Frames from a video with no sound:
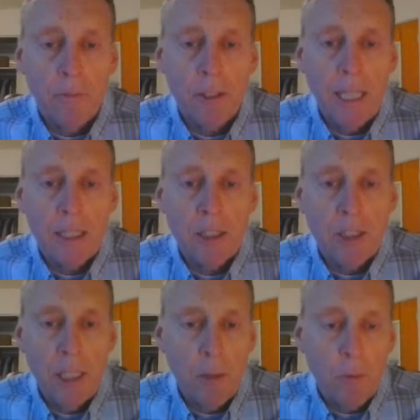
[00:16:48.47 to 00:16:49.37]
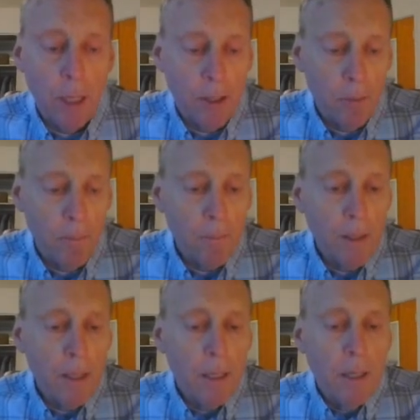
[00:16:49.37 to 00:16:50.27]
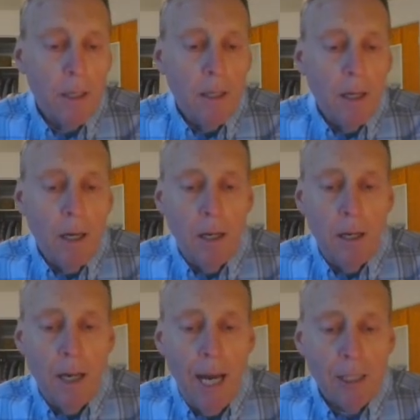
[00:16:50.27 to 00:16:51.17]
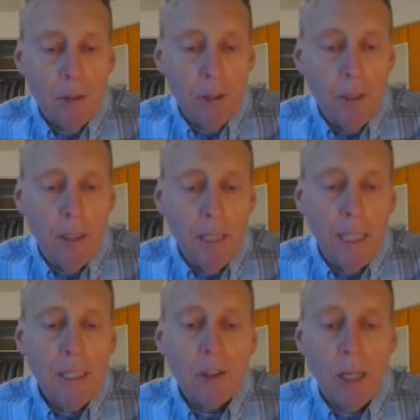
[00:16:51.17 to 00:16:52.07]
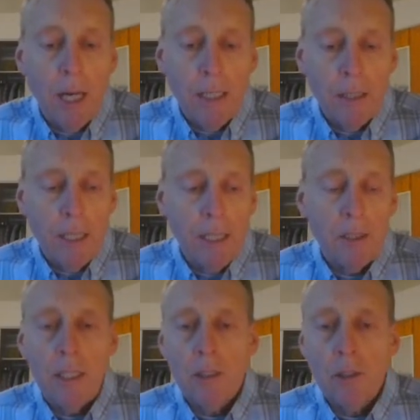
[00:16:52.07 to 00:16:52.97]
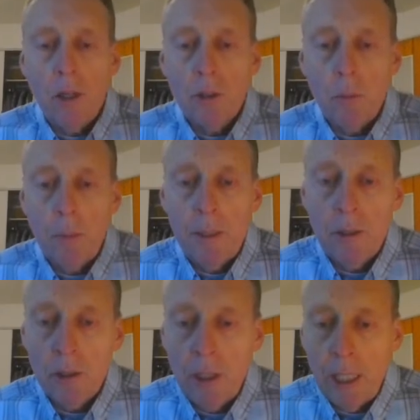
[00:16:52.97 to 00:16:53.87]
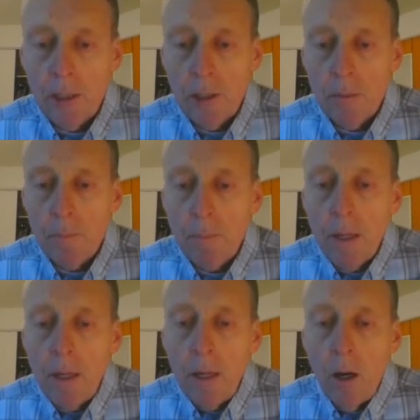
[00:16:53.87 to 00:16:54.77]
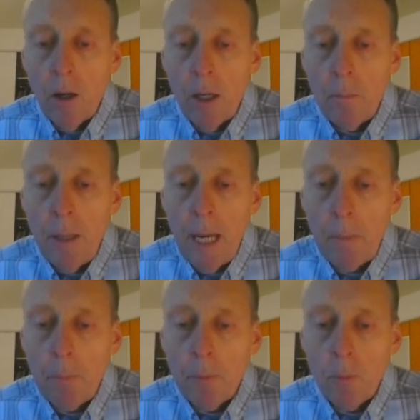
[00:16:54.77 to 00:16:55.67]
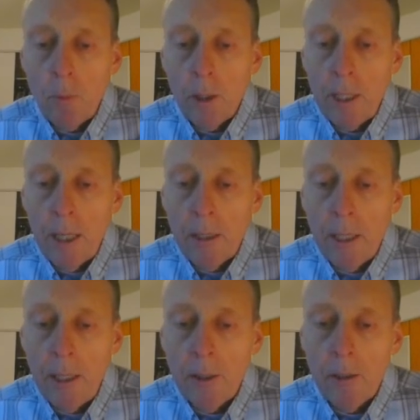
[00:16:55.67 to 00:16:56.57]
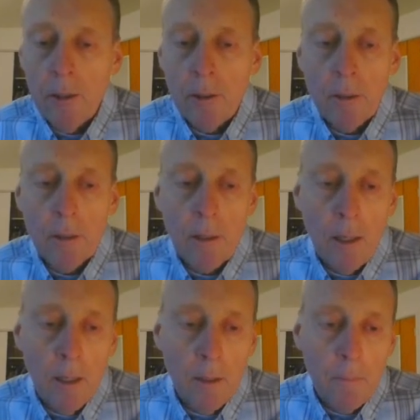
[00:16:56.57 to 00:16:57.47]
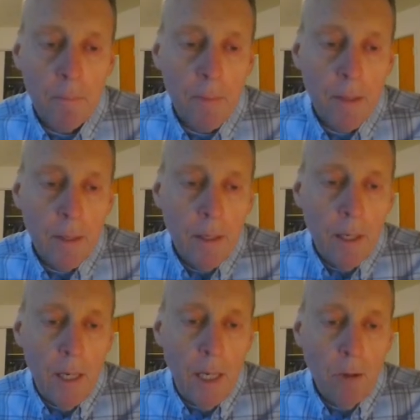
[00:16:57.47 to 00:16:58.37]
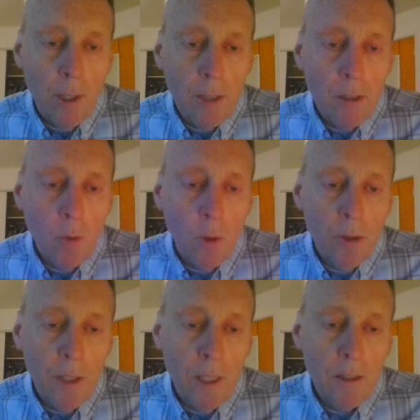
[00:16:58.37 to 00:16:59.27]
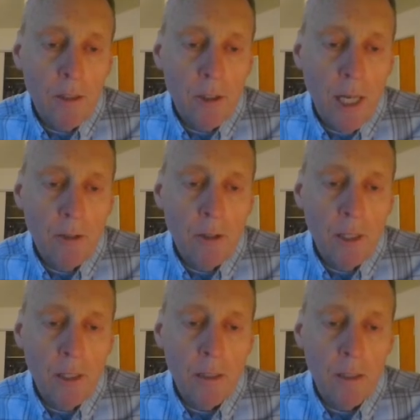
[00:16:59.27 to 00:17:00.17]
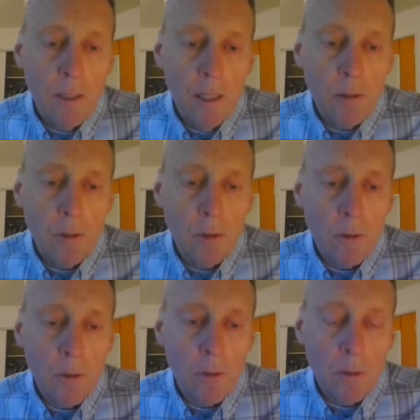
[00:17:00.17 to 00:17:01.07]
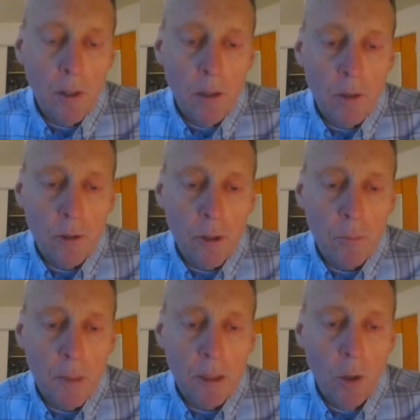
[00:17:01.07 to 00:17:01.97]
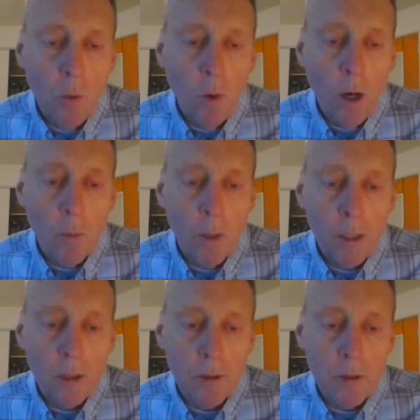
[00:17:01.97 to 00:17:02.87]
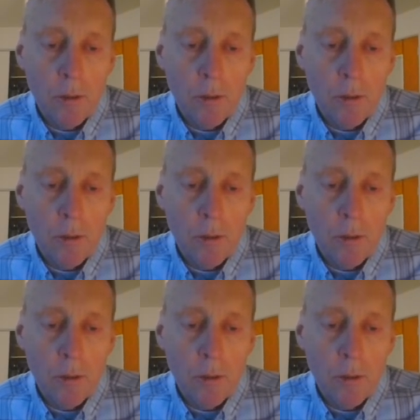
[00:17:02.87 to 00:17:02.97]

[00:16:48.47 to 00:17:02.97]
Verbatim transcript: the Dead Sea, rather. Actually, the east side of the Dead Sea has also been suggested. On our map, we're down here, either at the north end, the south end. Here's understood to be Zoar, which